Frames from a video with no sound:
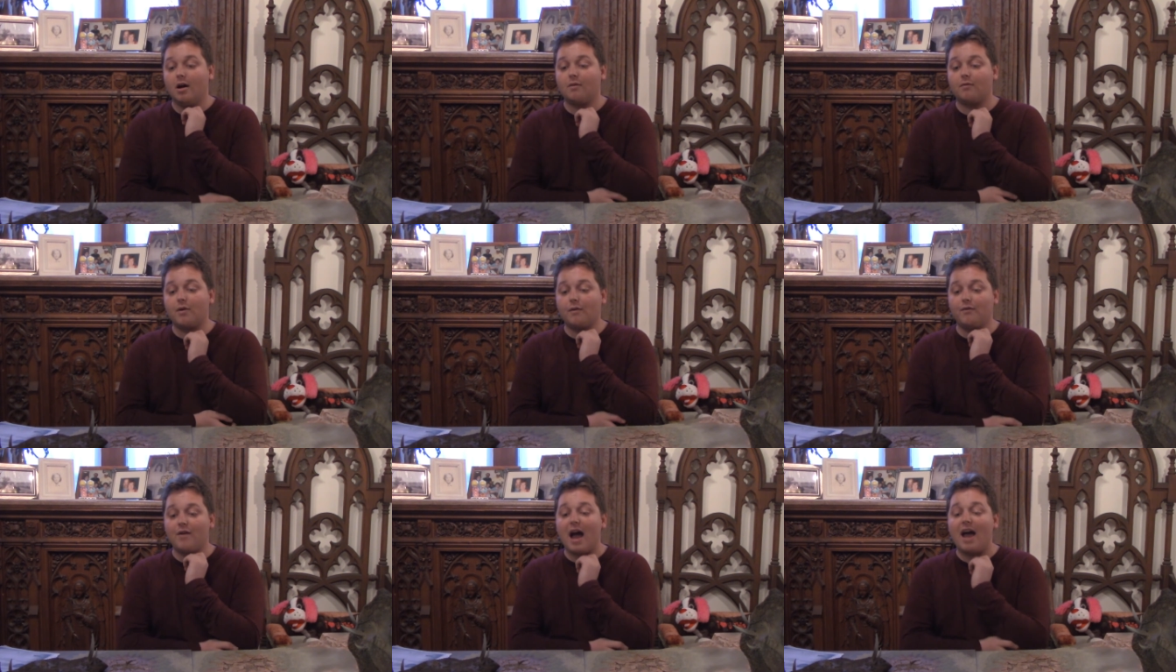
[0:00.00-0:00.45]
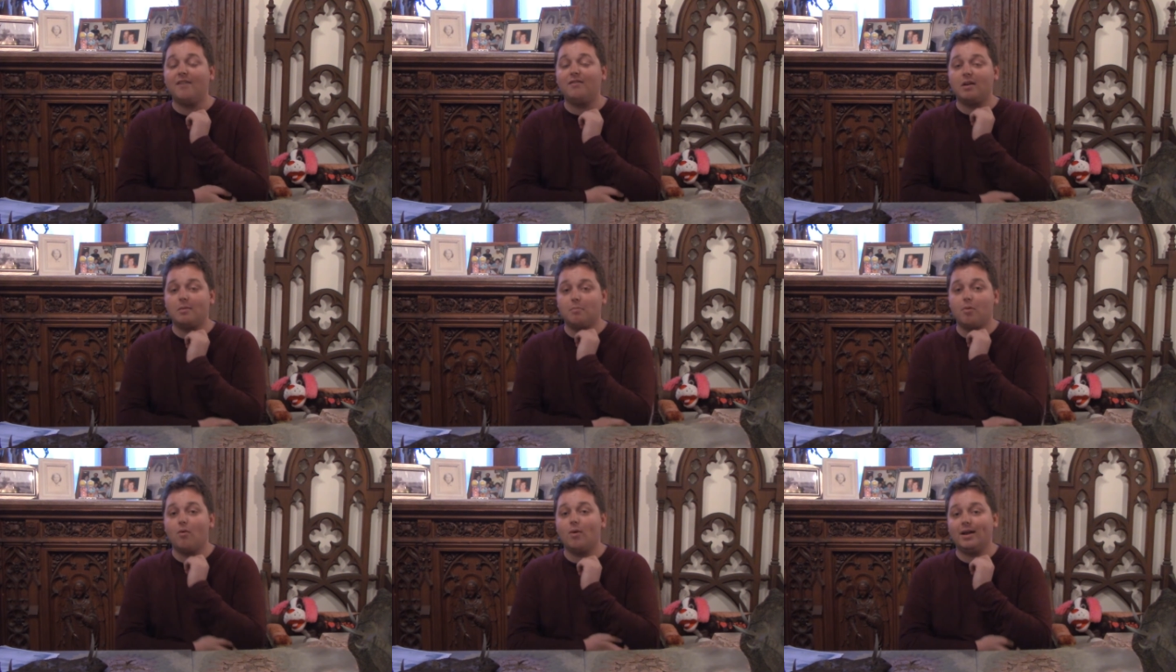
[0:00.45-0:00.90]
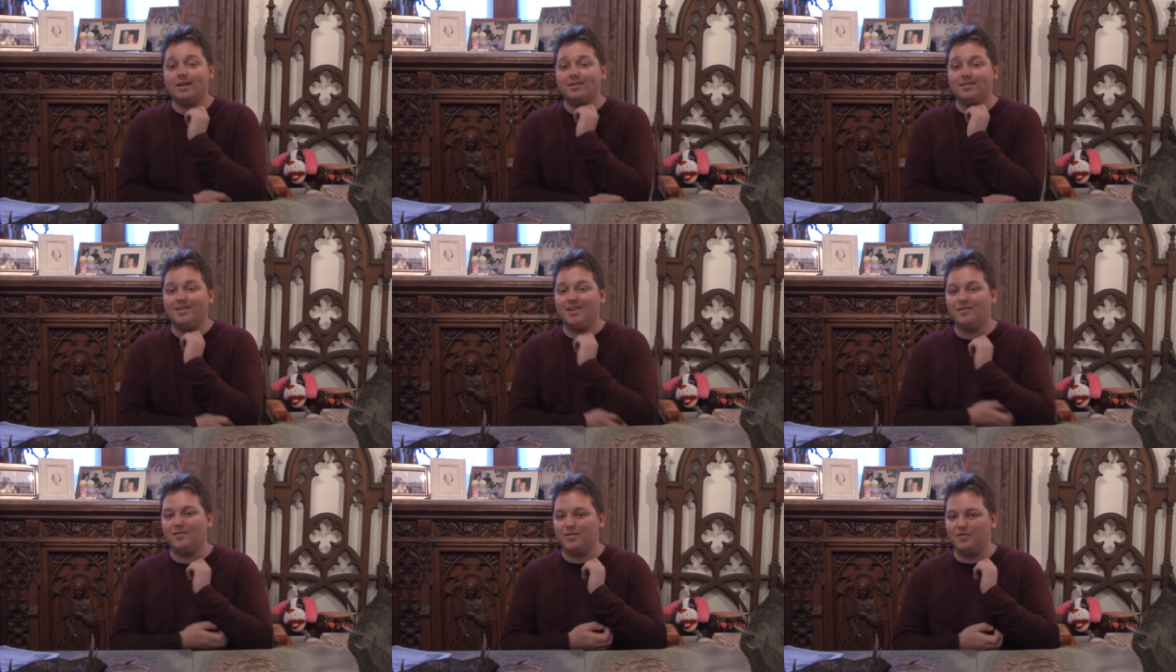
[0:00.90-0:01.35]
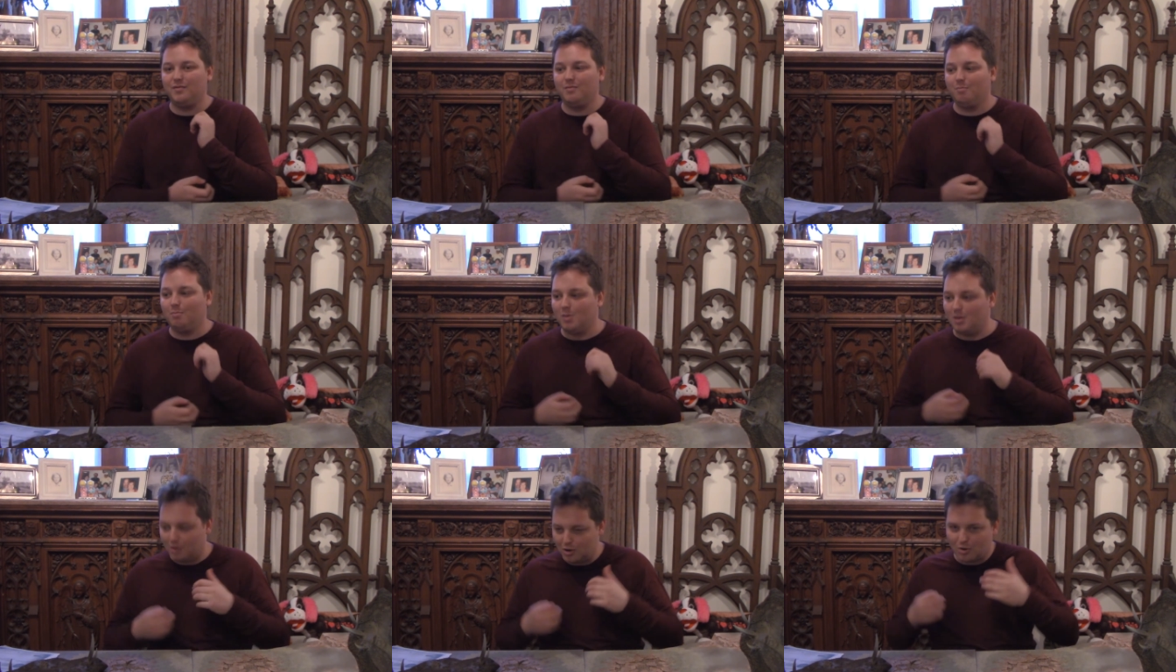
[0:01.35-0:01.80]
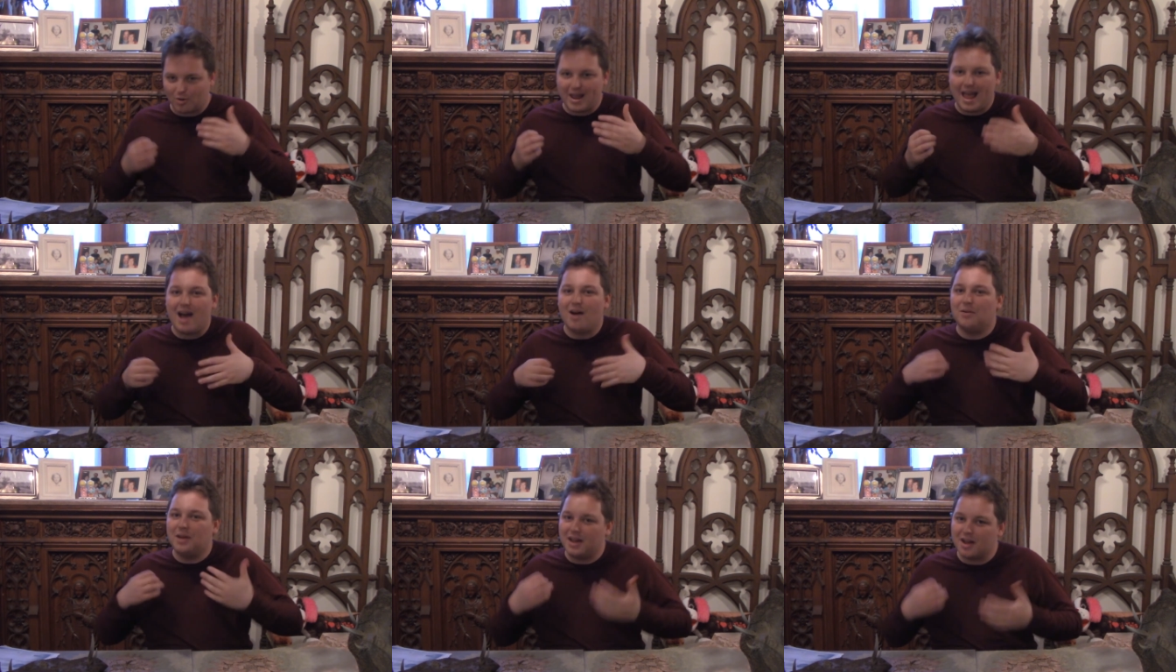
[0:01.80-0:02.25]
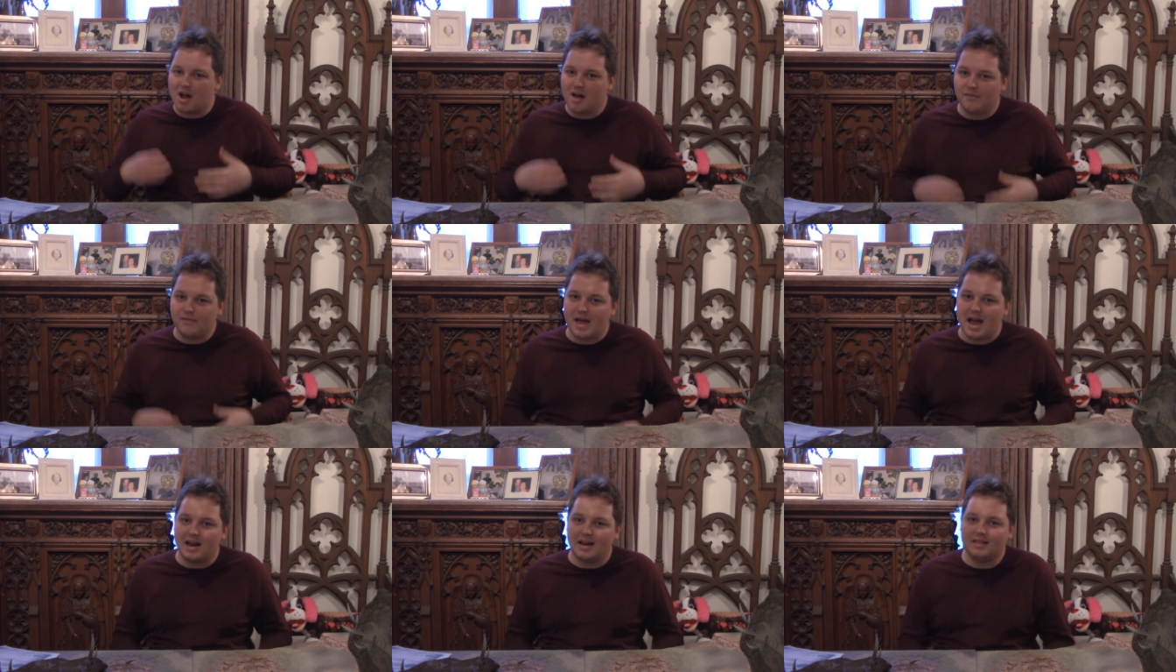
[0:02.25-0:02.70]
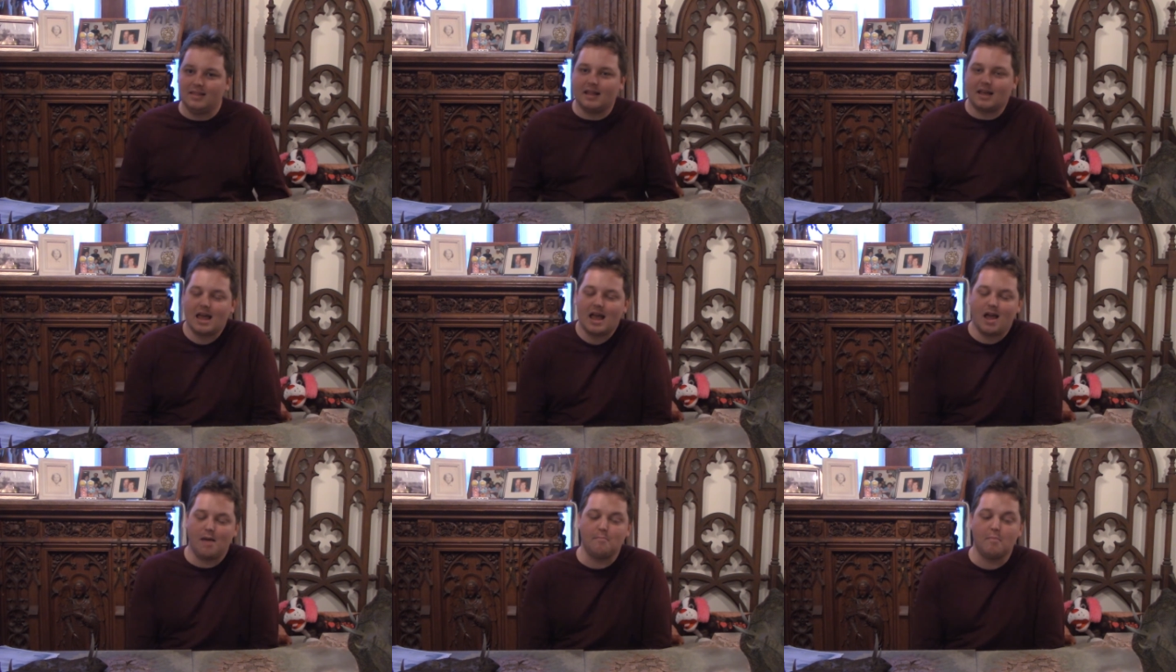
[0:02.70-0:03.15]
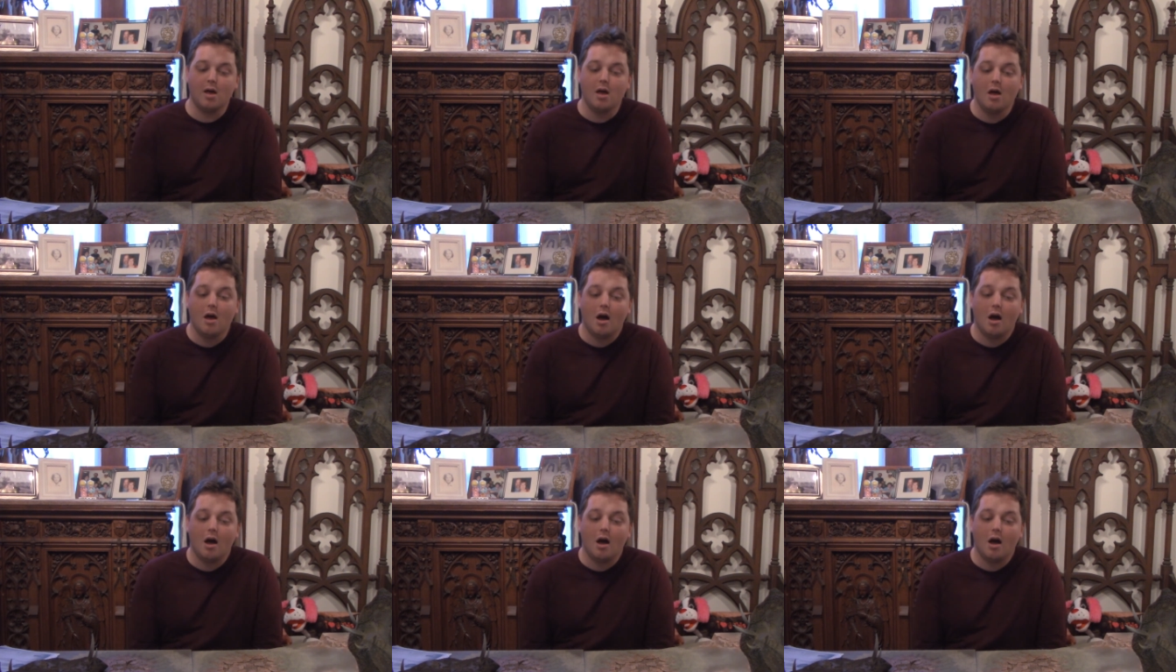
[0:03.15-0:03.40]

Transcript: reviving points if you're counting on that in the game.